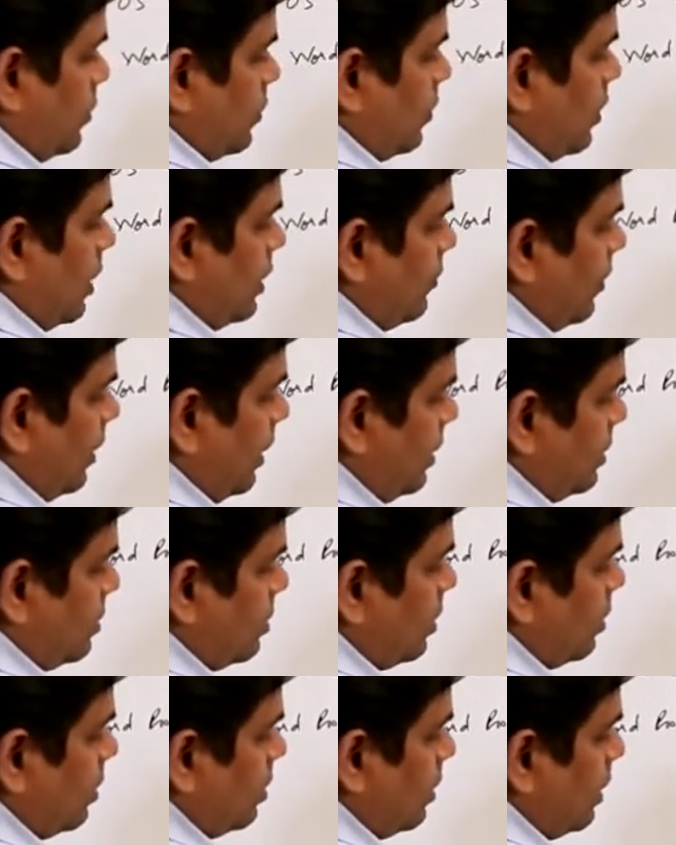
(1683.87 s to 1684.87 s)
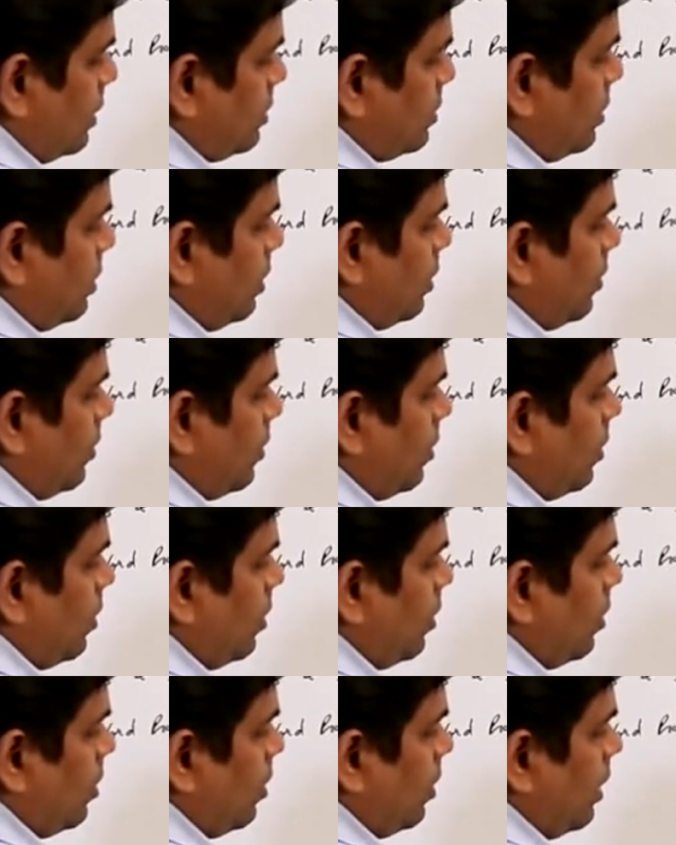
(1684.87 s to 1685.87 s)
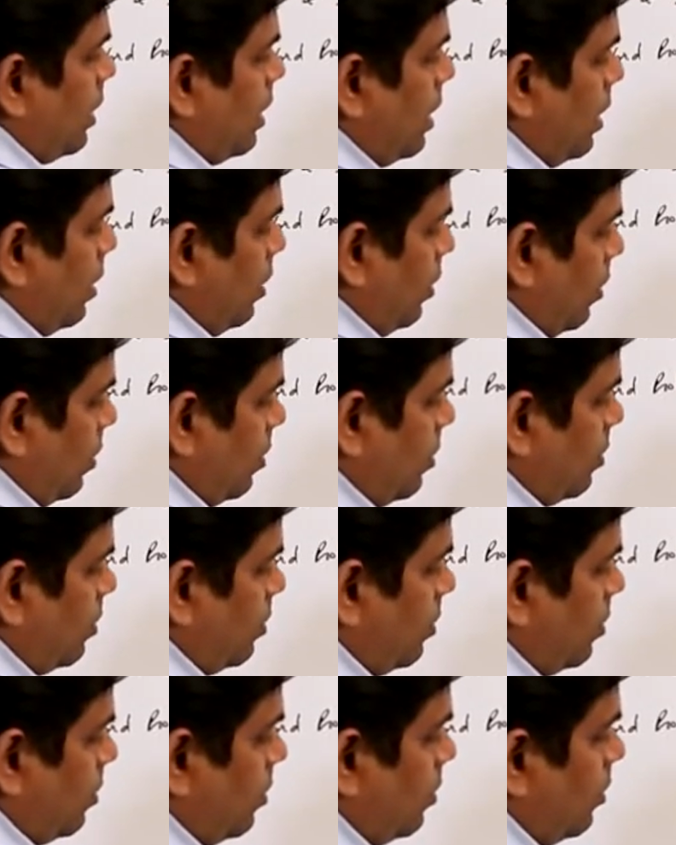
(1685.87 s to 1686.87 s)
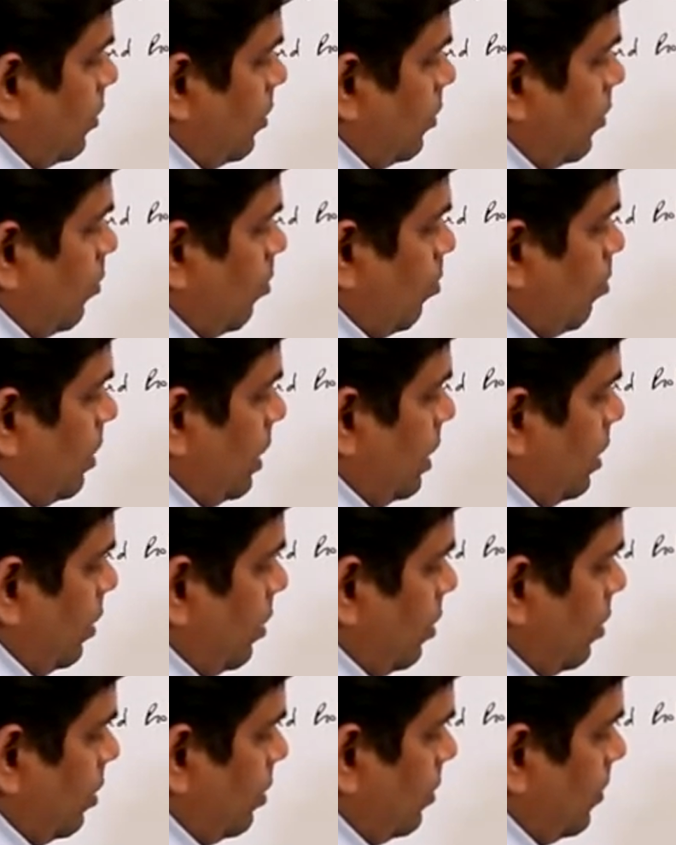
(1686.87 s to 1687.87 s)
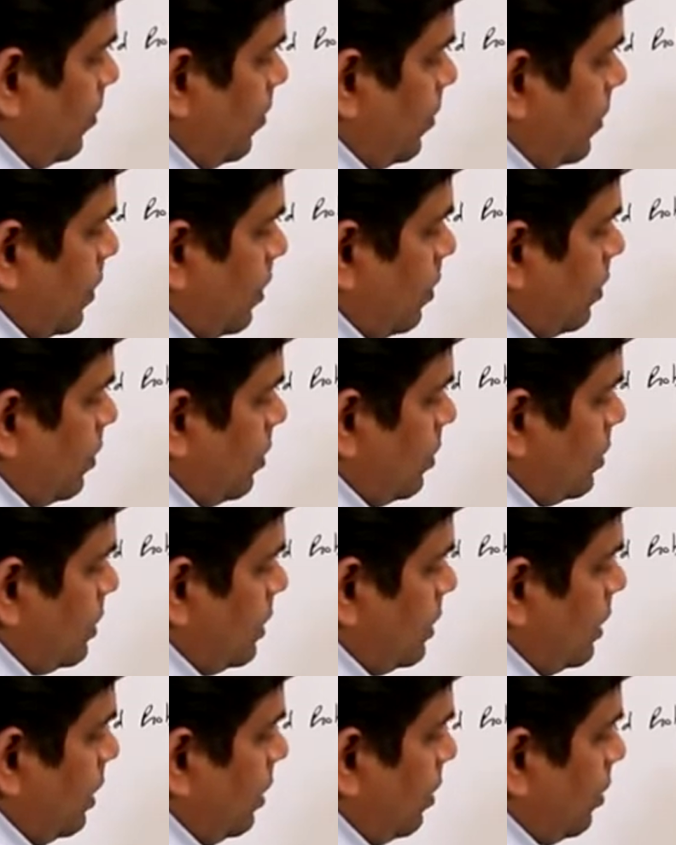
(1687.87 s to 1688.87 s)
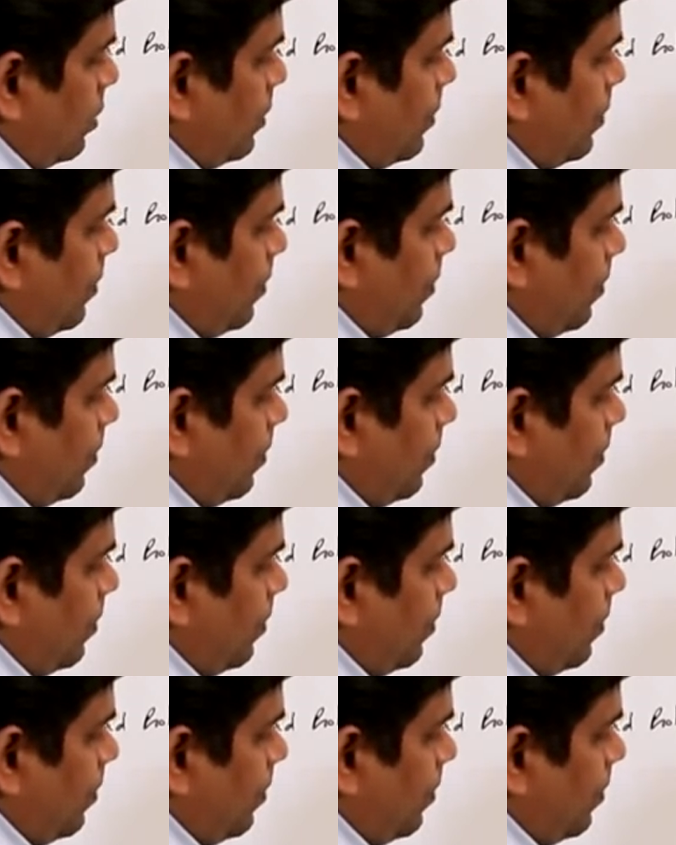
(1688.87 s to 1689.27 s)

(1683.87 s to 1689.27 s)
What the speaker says: So that's very easy. Let's see. A here, B here, C here.